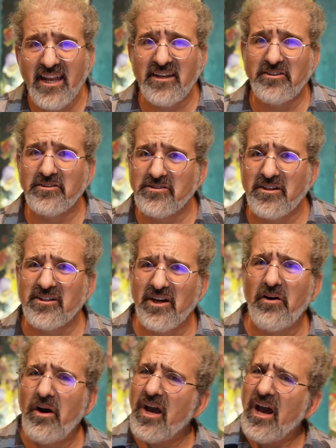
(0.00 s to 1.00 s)
And you'll start to
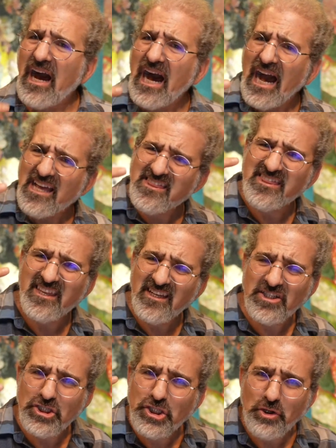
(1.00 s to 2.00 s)
go, I
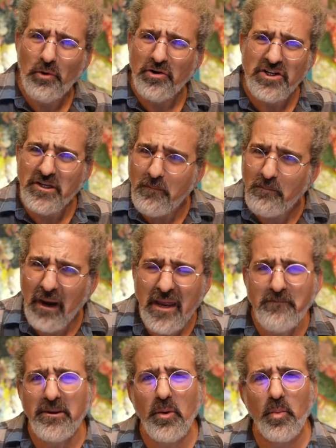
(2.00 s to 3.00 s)
think George might
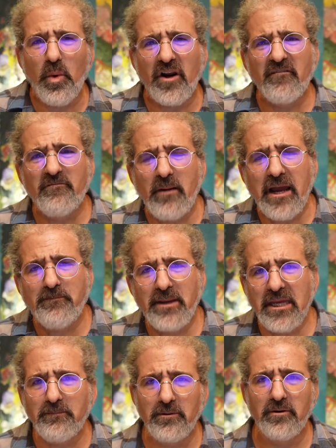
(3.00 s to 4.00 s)
be one of my
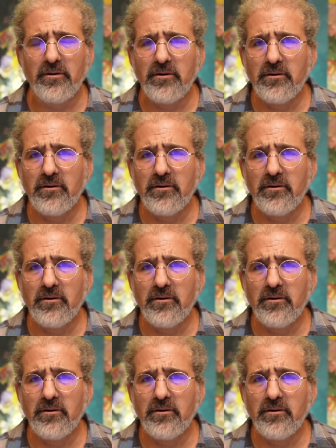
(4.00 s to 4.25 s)
people.